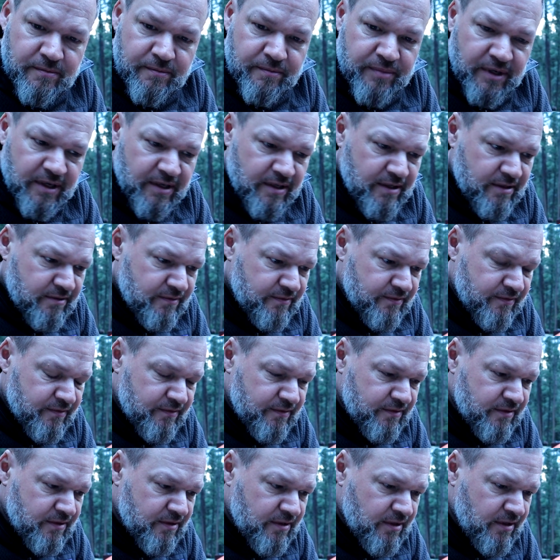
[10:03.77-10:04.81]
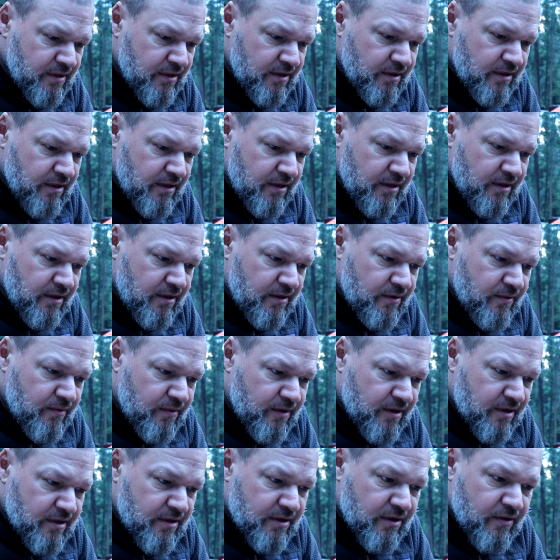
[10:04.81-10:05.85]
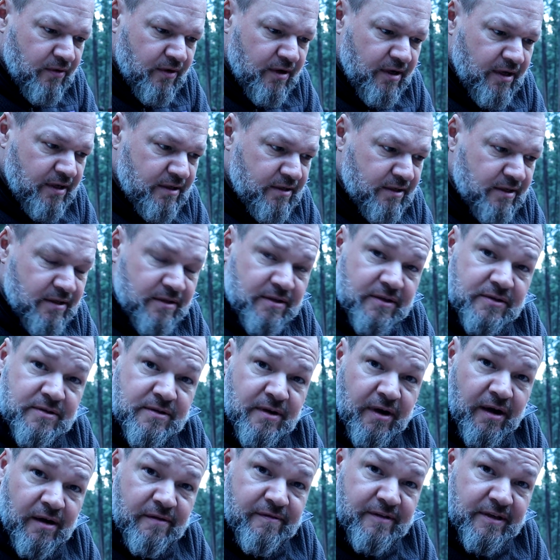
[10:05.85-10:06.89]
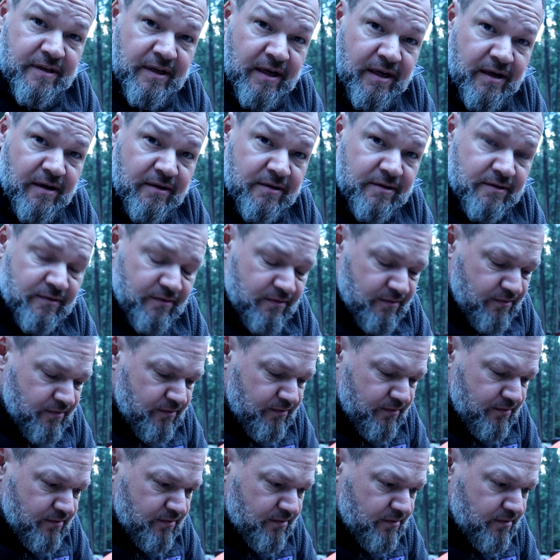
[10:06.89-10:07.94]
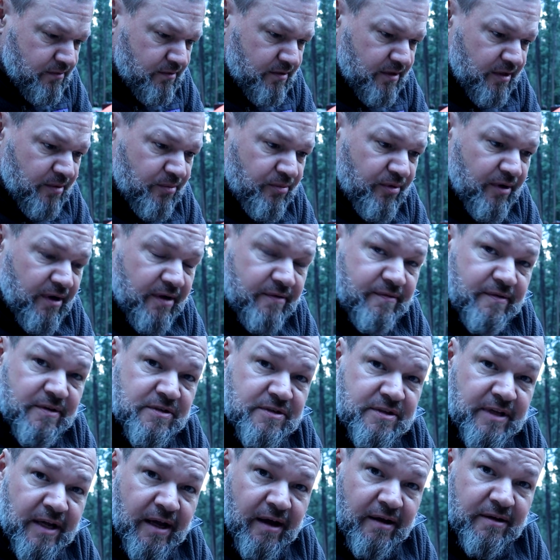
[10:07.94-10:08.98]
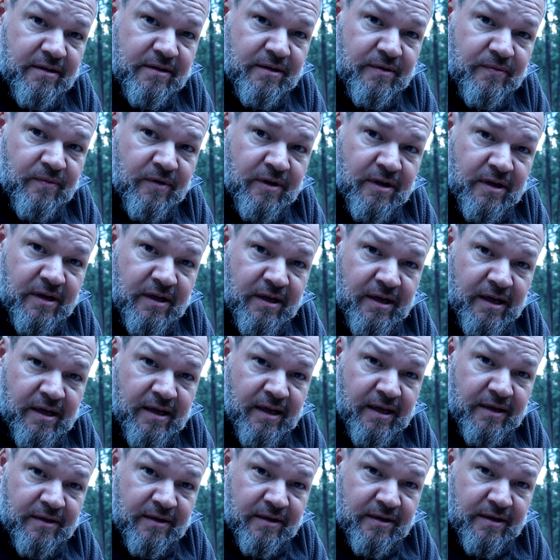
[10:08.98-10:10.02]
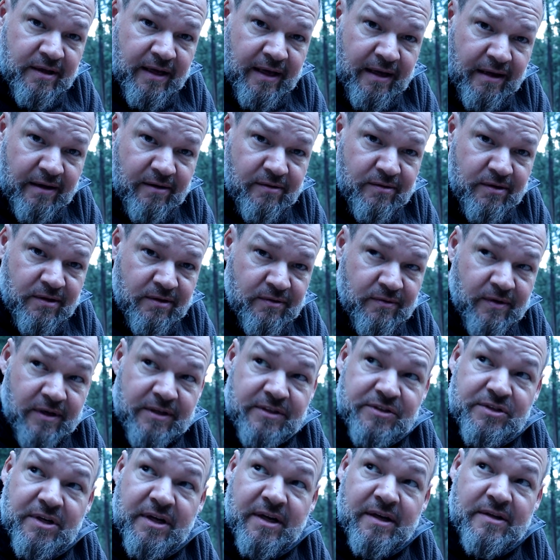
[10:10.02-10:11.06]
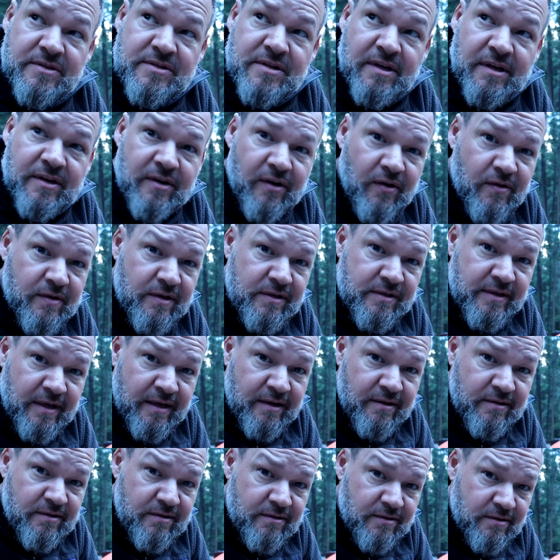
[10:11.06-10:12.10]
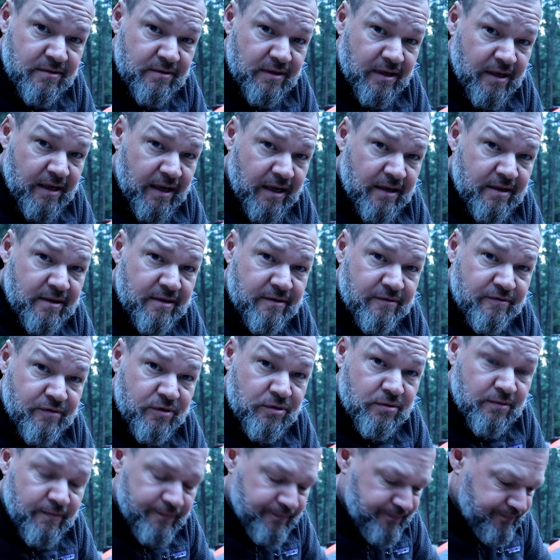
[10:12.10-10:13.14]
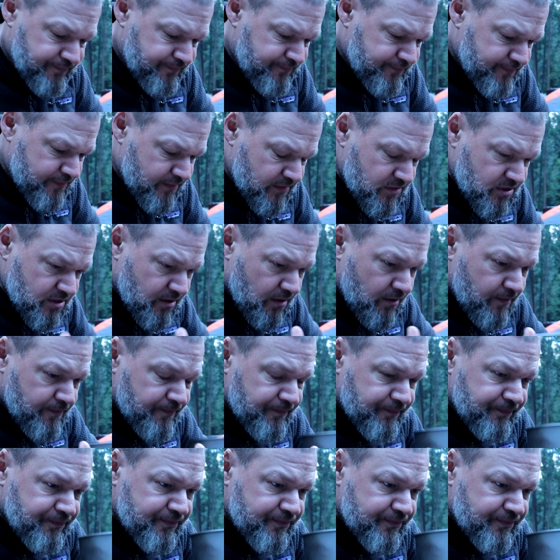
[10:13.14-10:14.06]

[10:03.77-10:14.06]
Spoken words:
But we're gonna go ahead and get this coffee down and get breakfast down, and then we're gonna head into town, which I guess they call it a town. I gotta get fuel. So,